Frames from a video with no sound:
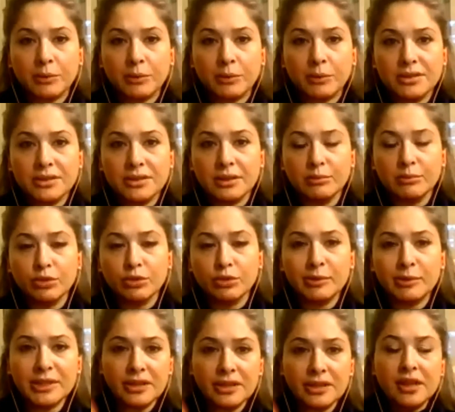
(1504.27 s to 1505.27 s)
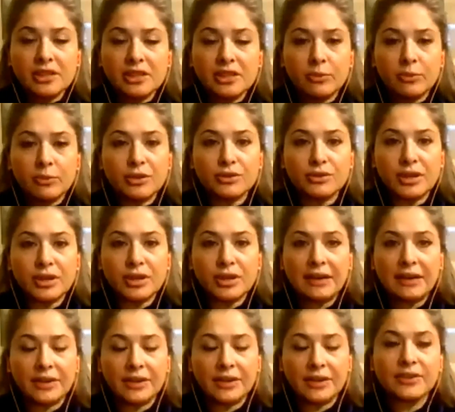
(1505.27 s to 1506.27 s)
movement. So we're going to have a
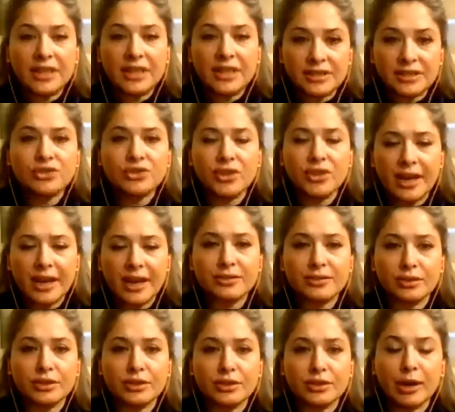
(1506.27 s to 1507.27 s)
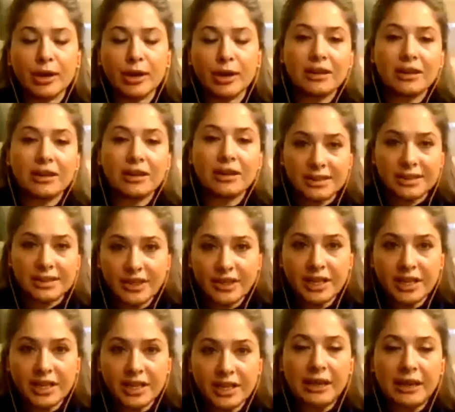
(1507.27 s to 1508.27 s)
reverse engineering sort of model with 7-year
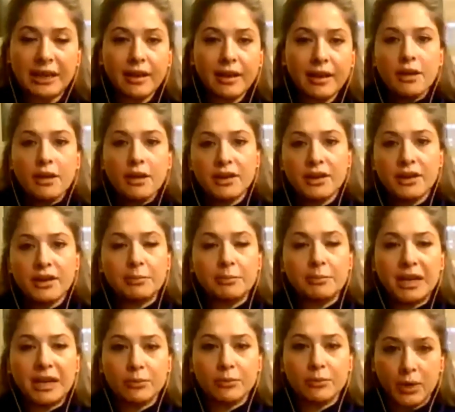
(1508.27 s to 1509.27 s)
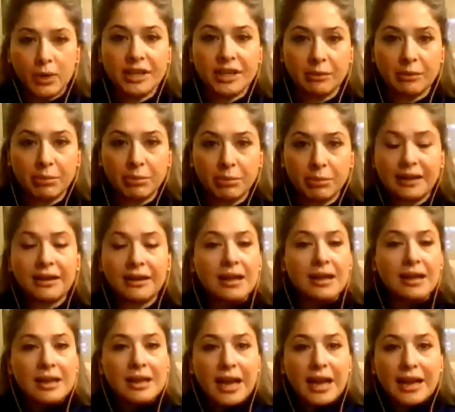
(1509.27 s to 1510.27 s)
plan, 3-year plan, 1-year plan.
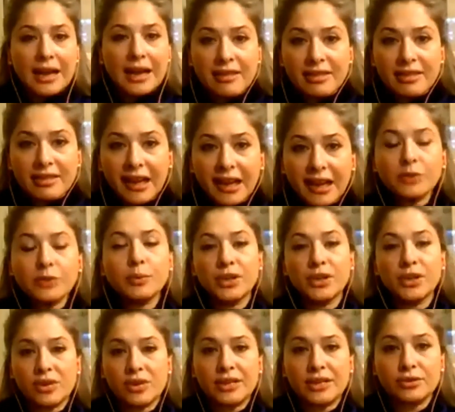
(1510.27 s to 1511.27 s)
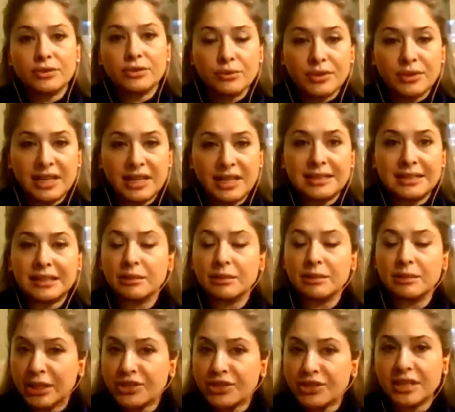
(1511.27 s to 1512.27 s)
And in that, we're trying to do things that the
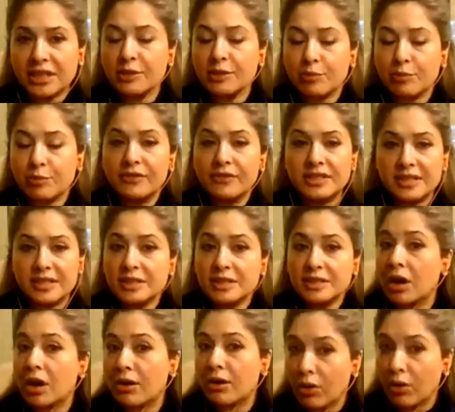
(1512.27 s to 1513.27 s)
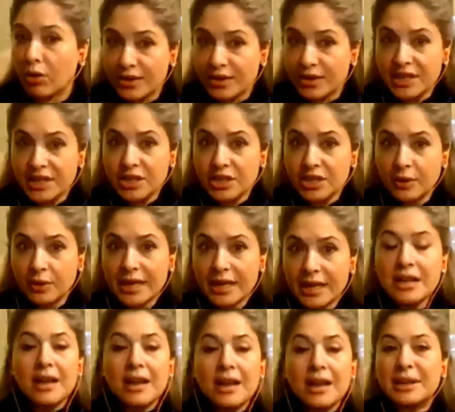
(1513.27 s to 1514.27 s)
budget and the provinces are already doing,
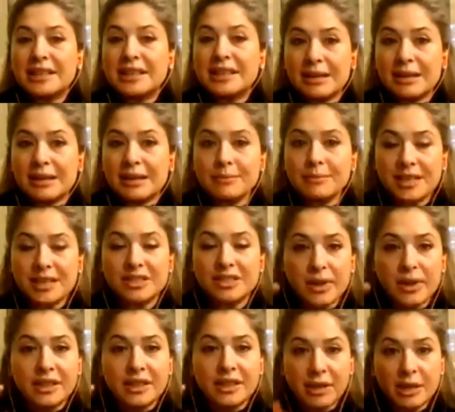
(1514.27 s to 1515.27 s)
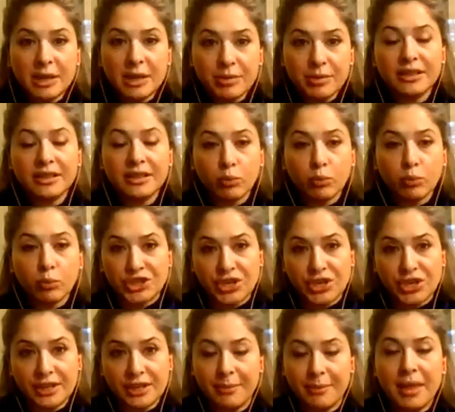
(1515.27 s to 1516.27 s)
but in some sense, we're the big brother watching them,
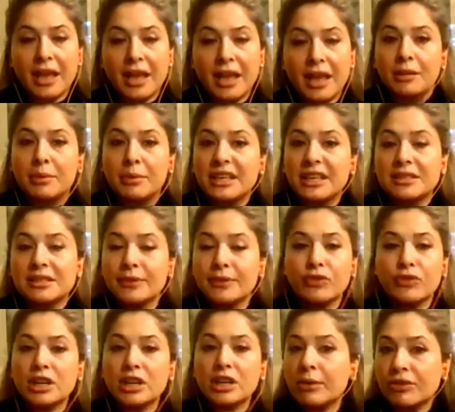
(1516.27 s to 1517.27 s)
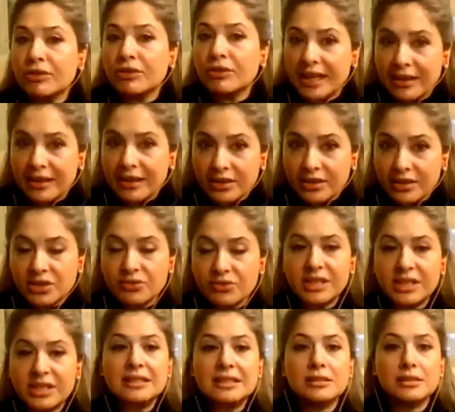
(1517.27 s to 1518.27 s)
because we've got about 10
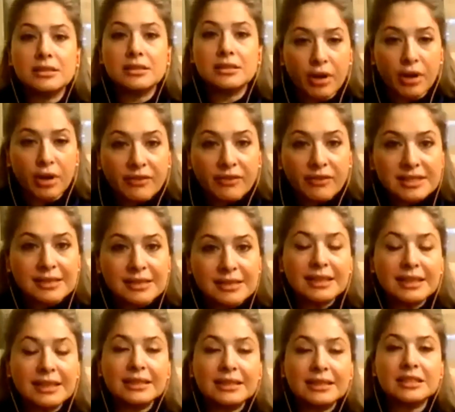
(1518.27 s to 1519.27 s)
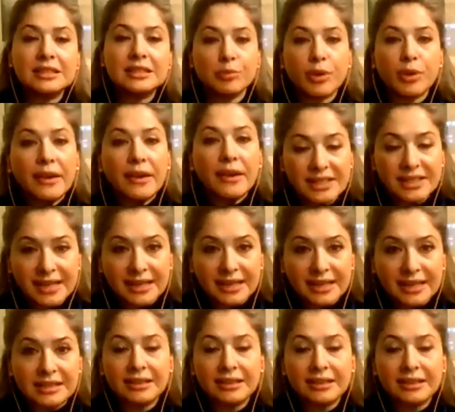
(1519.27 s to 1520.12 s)
industries, the provinces, the private sector,